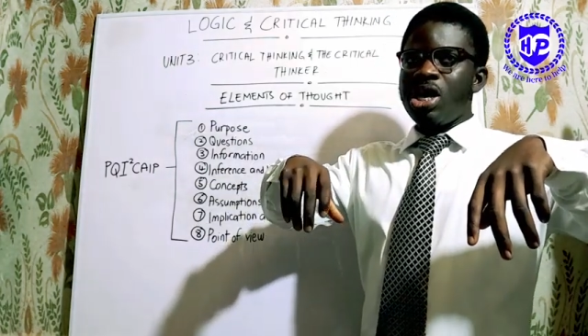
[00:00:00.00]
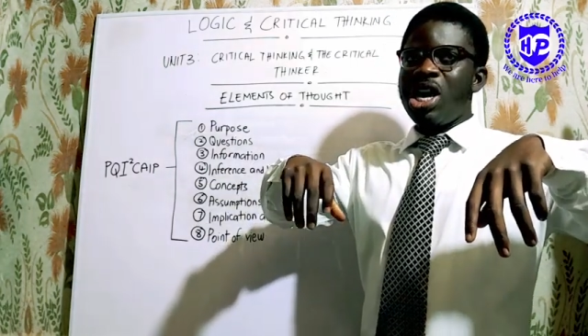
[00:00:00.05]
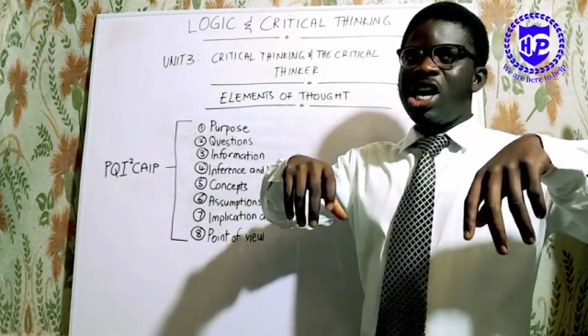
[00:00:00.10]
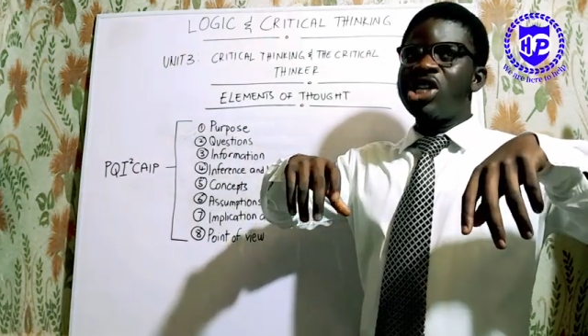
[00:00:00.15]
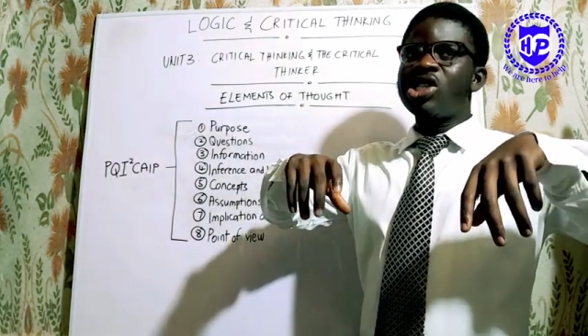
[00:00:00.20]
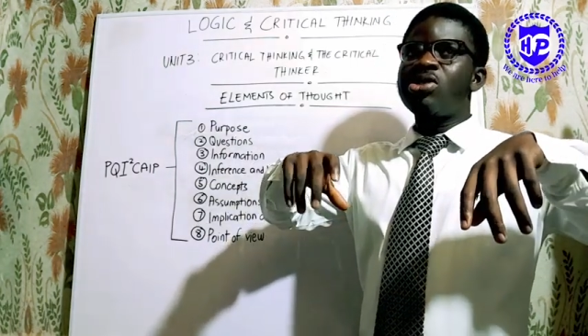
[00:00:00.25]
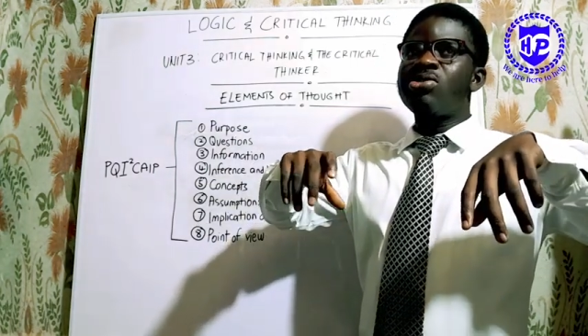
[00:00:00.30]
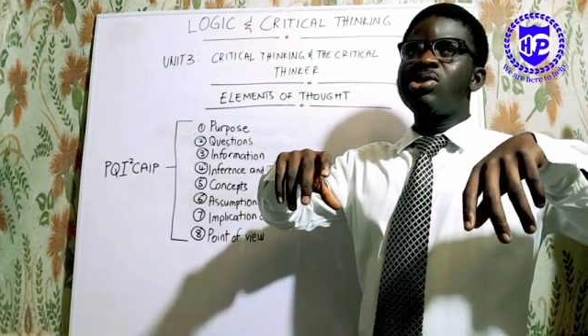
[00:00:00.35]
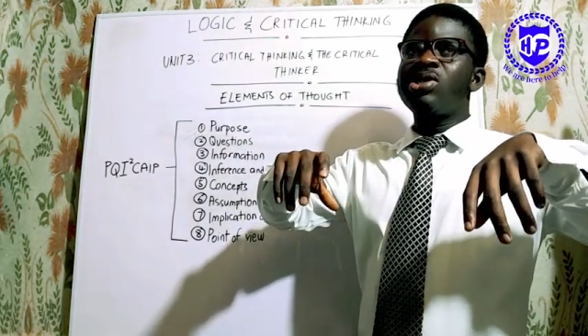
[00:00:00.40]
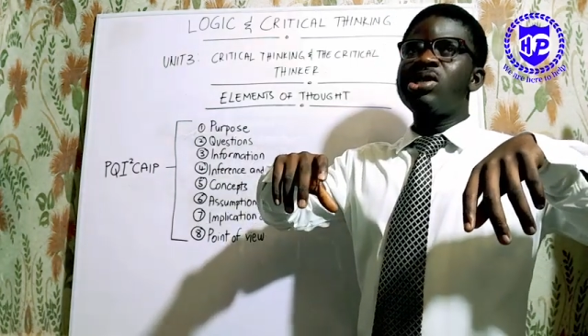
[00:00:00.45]

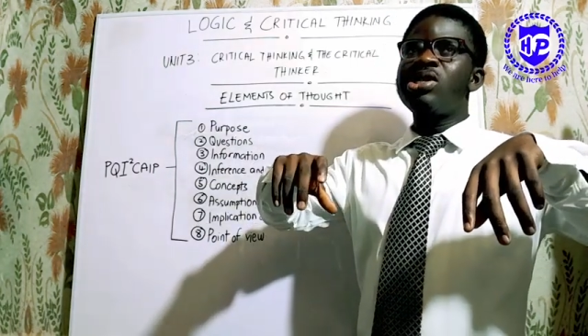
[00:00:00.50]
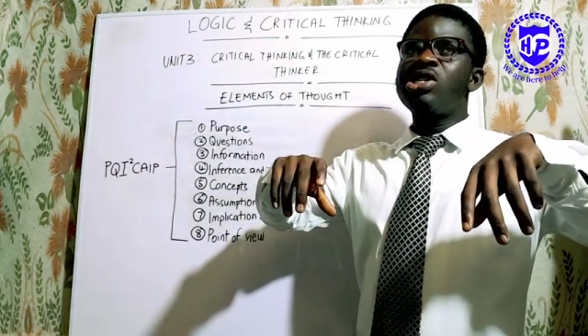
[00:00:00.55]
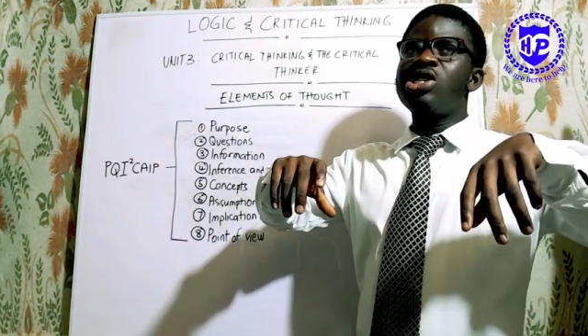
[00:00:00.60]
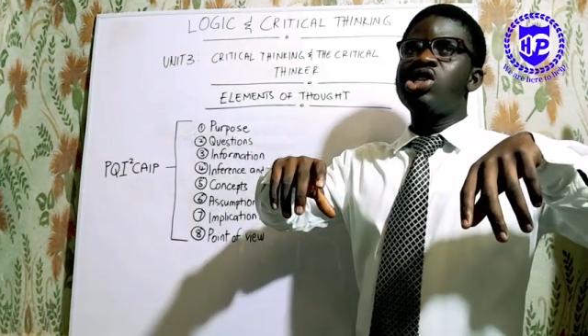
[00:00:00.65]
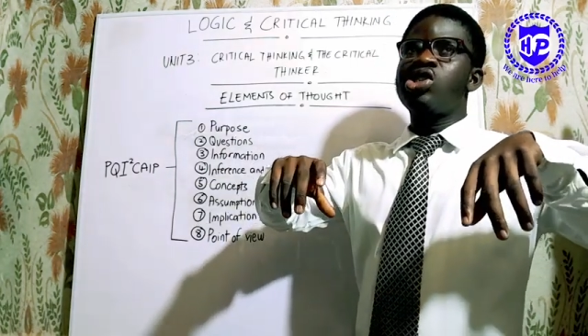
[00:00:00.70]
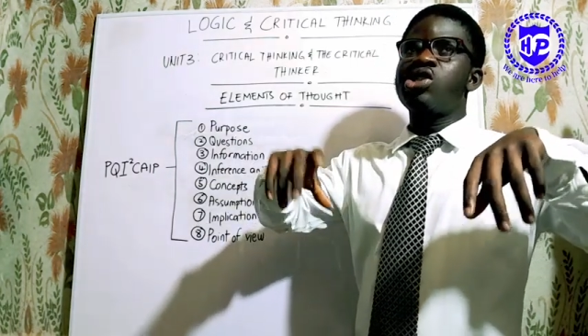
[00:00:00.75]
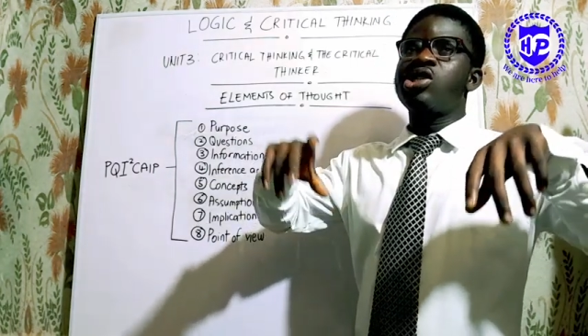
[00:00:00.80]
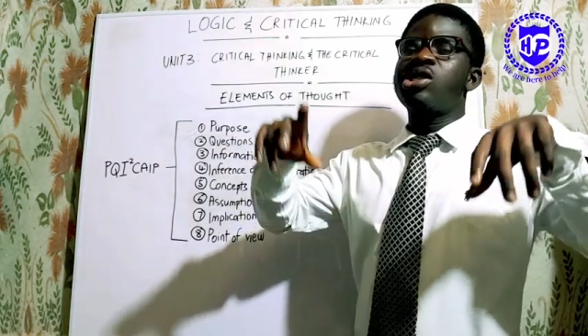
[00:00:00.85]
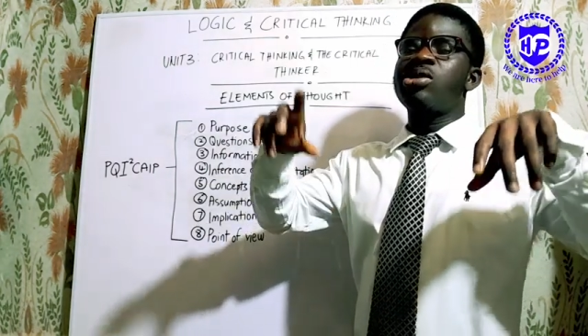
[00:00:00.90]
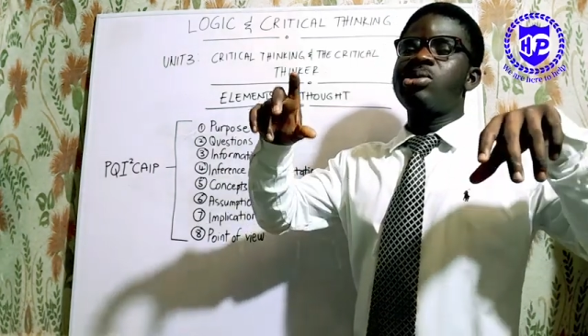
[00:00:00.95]
assumption
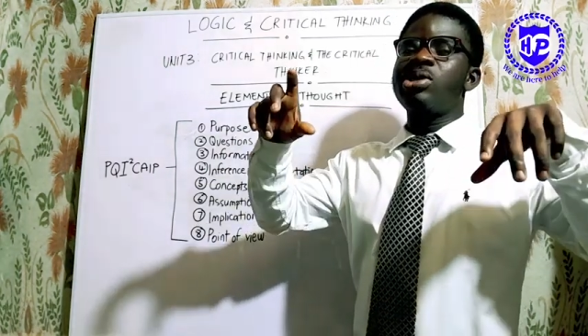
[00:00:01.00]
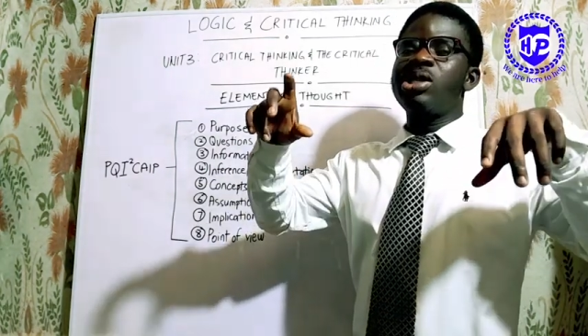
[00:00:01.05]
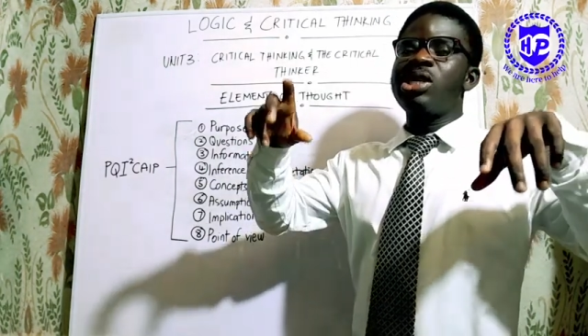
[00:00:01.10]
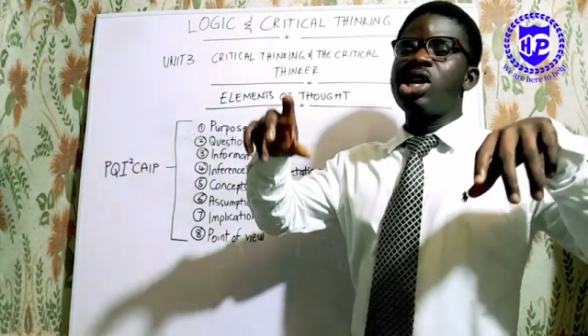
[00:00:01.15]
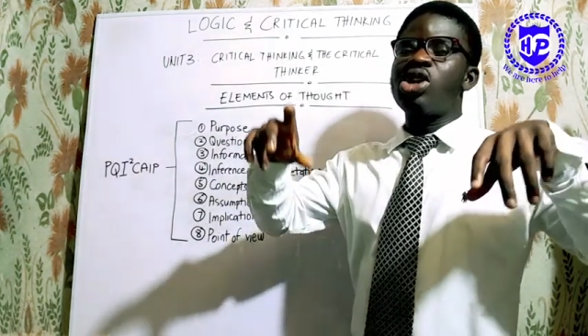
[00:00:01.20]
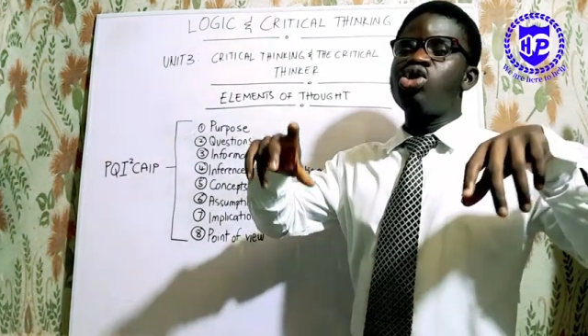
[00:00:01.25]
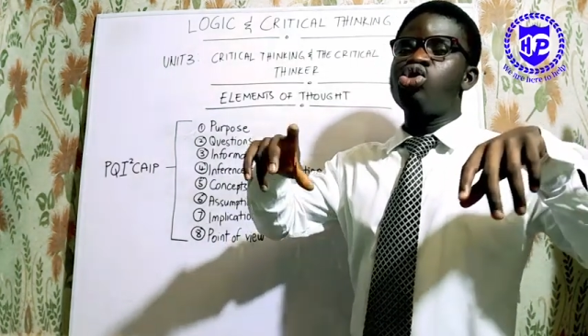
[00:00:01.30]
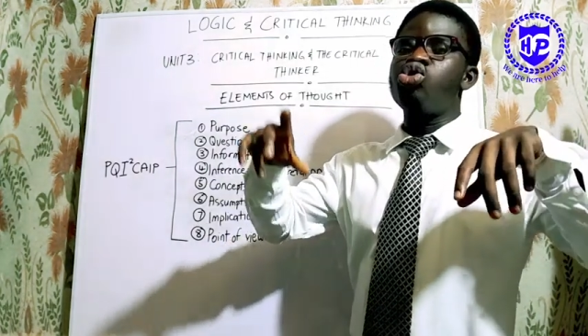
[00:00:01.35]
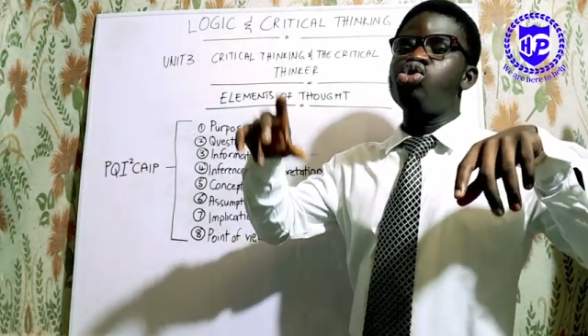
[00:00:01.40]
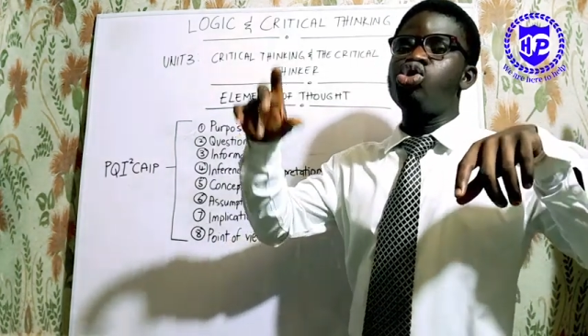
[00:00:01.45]
is not something
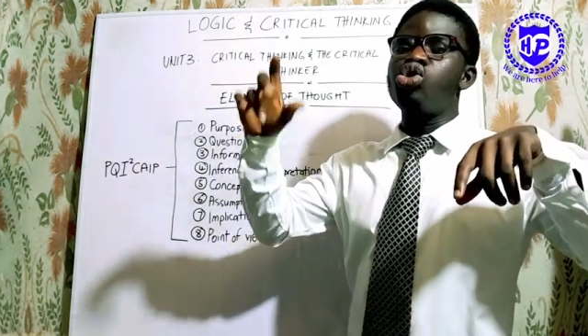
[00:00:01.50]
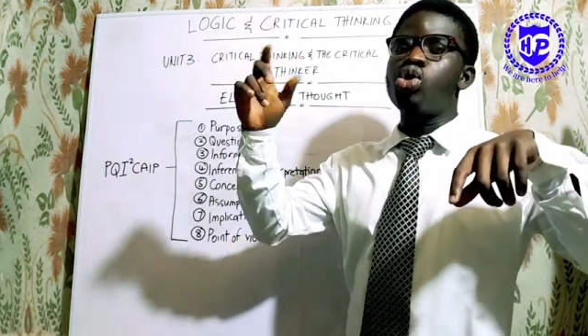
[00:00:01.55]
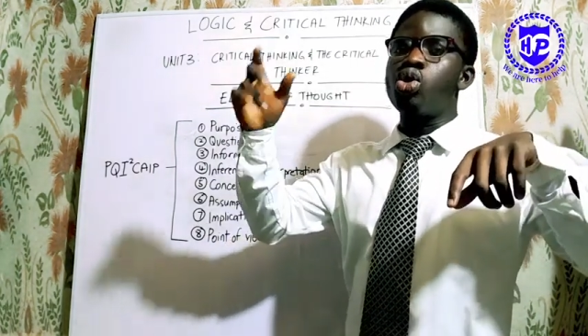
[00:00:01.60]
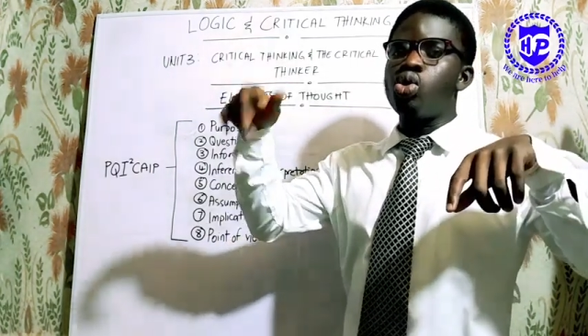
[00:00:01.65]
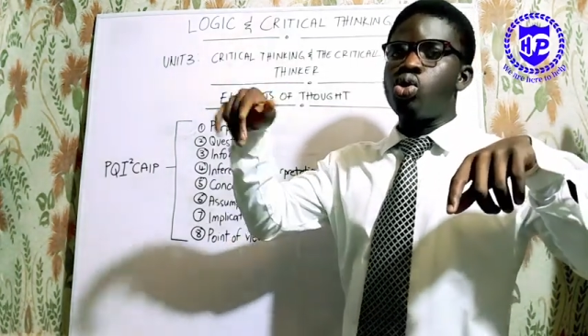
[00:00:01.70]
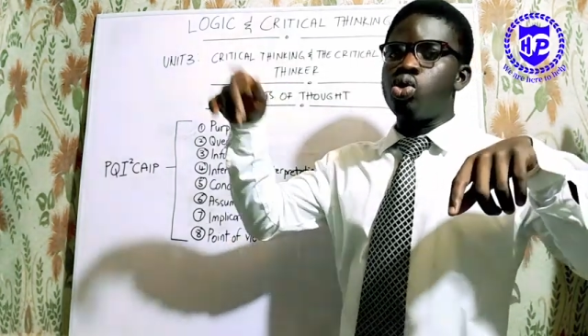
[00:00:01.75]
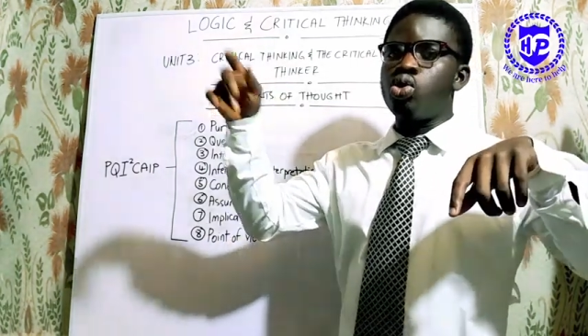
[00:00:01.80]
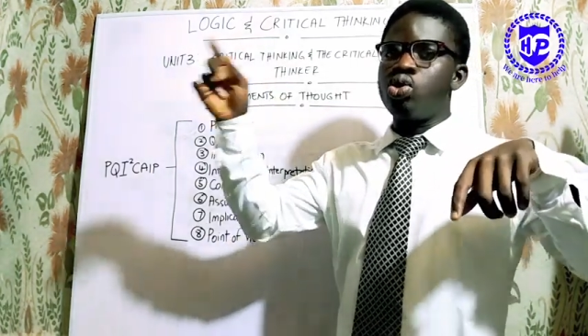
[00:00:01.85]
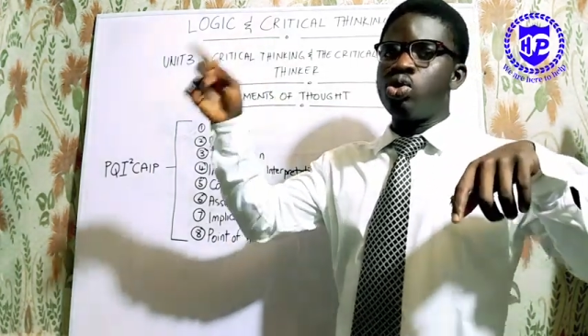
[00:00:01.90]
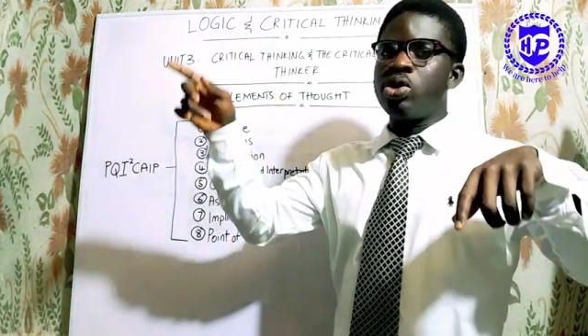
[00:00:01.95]
that you
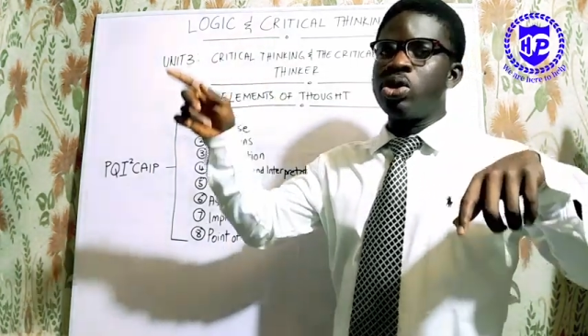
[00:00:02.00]
know,